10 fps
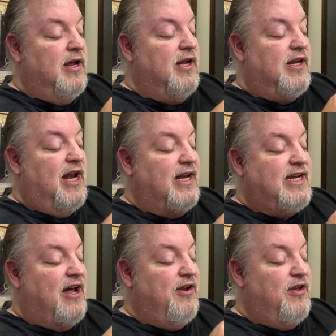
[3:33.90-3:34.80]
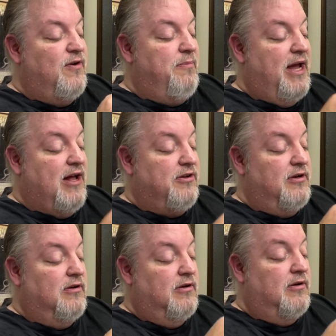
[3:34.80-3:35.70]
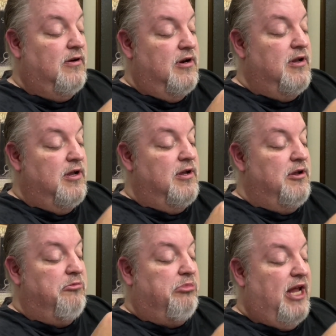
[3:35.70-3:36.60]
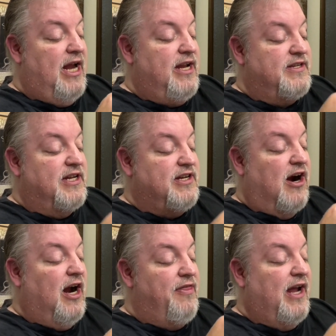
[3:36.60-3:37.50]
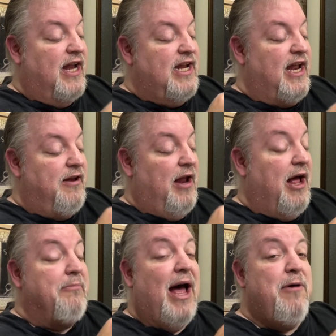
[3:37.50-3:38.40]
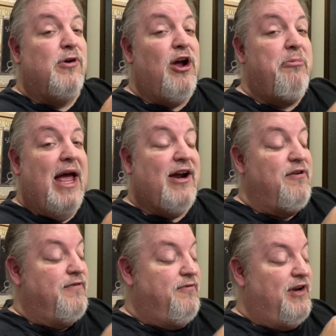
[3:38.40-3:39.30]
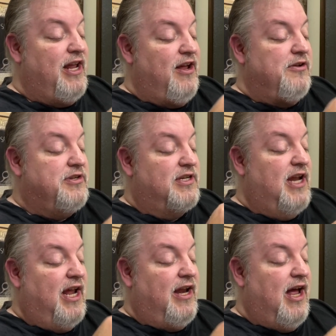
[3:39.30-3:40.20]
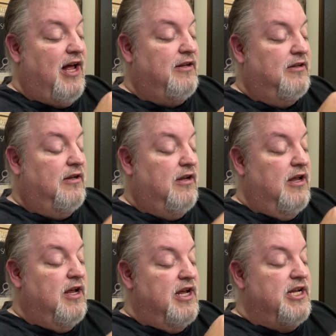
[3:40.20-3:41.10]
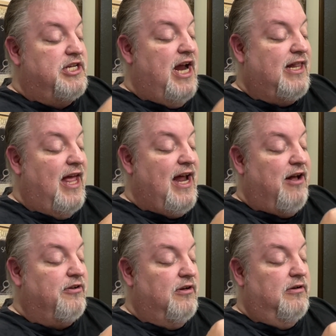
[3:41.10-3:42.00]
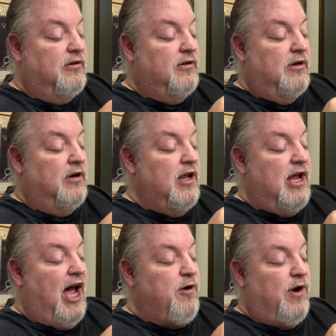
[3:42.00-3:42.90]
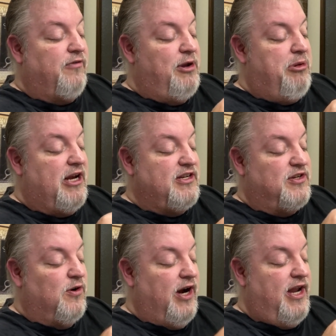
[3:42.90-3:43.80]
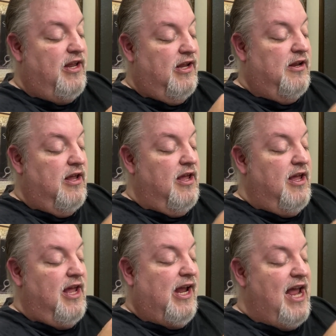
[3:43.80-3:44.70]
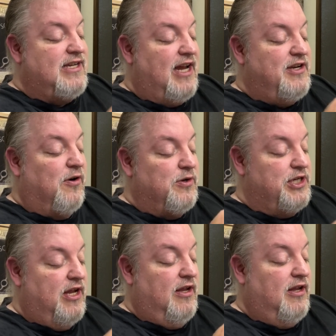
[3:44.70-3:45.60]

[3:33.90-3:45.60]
Did I tell you about playing his guitar? I think I did. I will go back over the videos and check that out. I don't want to repeat a story in case I told you.